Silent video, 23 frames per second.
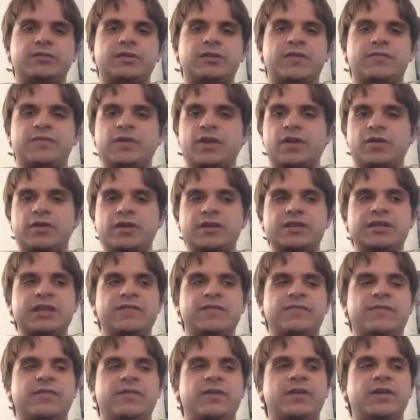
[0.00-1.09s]
If you go to
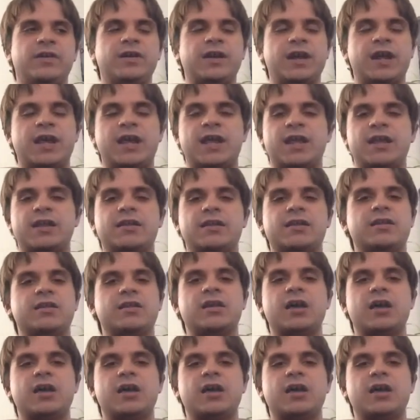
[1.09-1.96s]
Denver, and